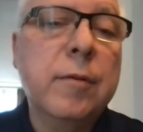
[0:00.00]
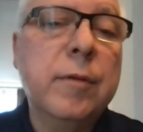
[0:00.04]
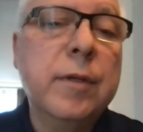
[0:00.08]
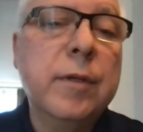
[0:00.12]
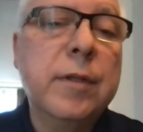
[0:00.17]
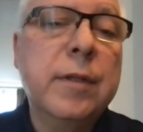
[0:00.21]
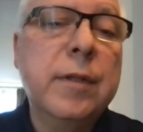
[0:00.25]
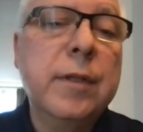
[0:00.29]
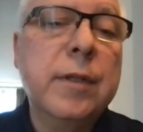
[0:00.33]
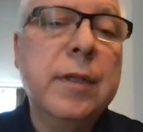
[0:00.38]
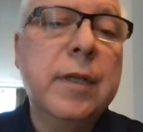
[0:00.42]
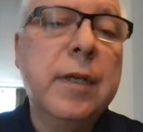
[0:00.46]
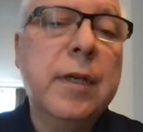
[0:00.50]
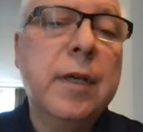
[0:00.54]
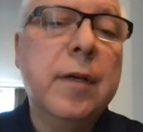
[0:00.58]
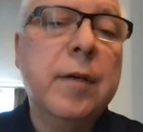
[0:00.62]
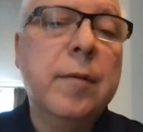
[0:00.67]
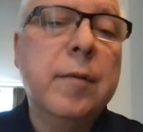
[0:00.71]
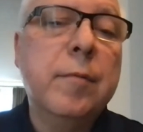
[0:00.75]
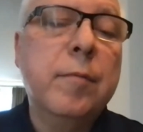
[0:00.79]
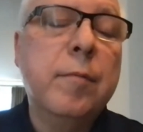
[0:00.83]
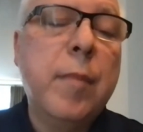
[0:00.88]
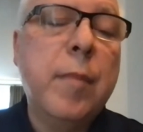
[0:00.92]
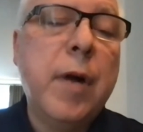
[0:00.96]
with
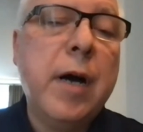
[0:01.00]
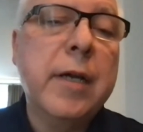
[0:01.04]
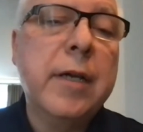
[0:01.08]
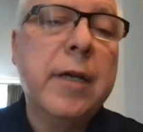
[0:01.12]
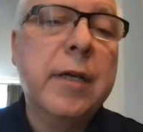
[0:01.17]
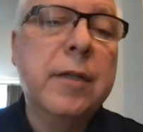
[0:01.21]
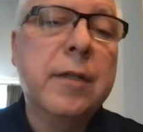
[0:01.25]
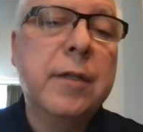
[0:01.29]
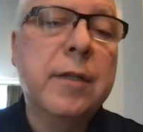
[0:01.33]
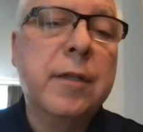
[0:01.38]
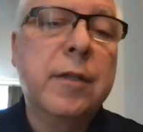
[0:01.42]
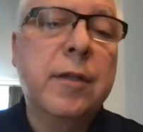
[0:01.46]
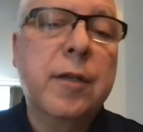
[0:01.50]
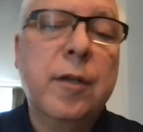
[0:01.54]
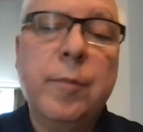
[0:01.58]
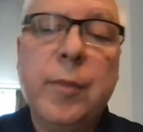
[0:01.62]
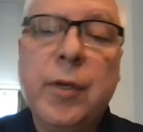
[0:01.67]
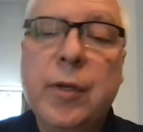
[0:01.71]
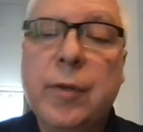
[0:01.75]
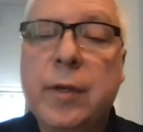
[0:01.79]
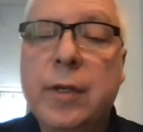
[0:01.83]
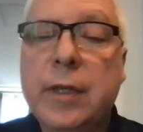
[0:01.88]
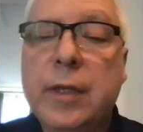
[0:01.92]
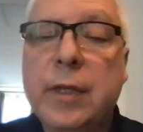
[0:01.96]
the Mayan
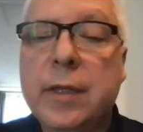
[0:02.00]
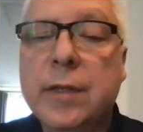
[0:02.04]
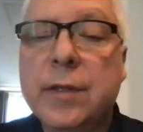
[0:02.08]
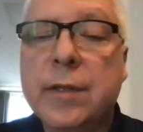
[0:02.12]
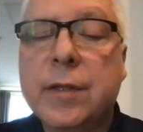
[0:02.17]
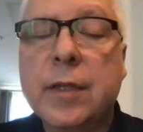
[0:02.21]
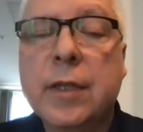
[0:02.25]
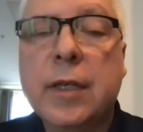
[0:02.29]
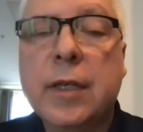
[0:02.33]
communities,